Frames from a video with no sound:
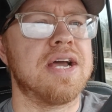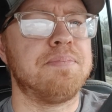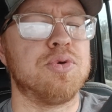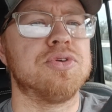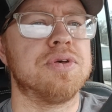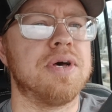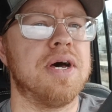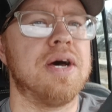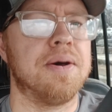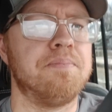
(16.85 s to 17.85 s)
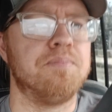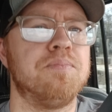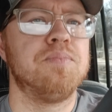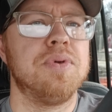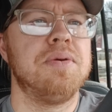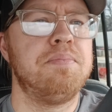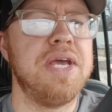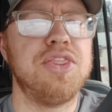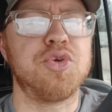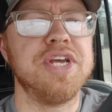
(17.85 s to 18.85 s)
couple
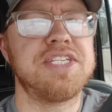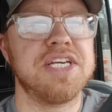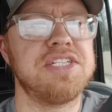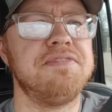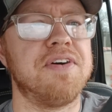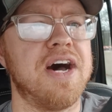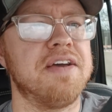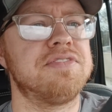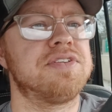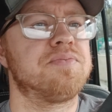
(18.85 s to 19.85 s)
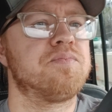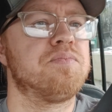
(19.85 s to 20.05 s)
P365s,